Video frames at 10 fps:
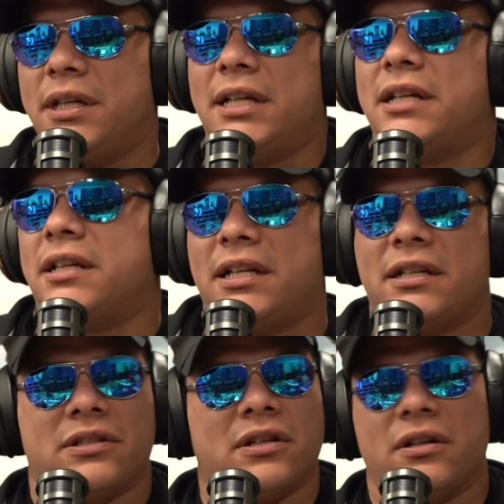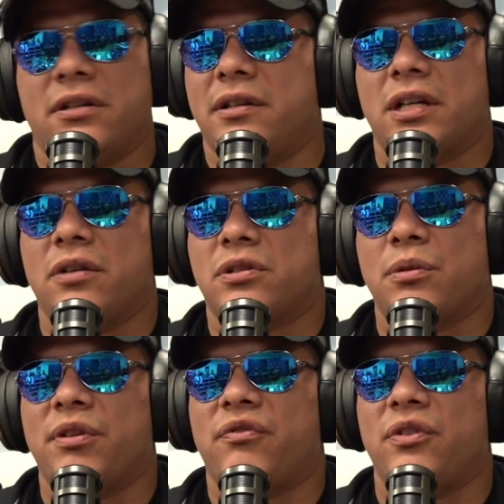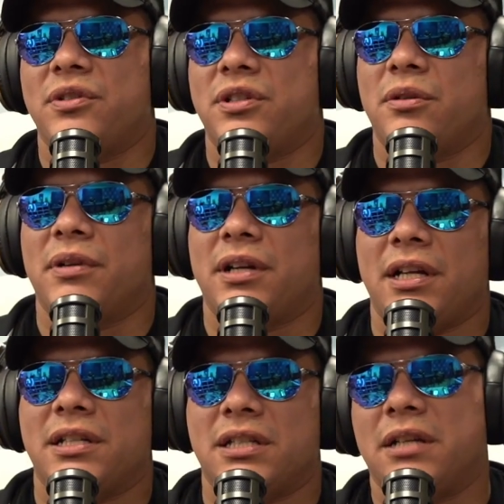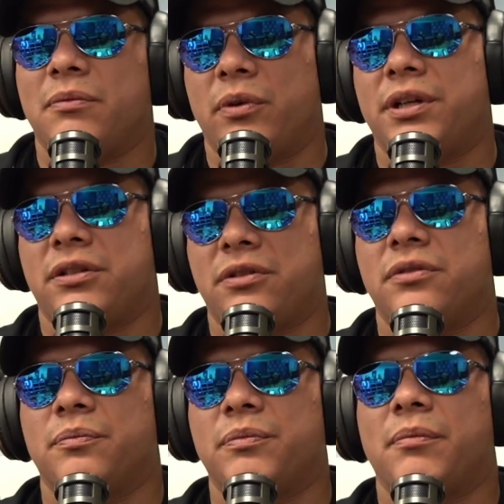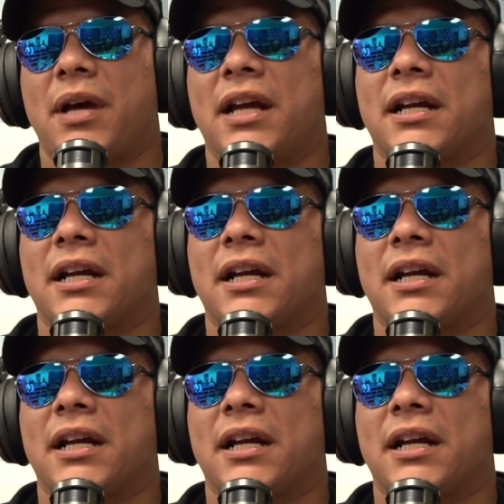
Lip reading: He can start. You can go so many feuds here, but he needs to keep winning too and be a bad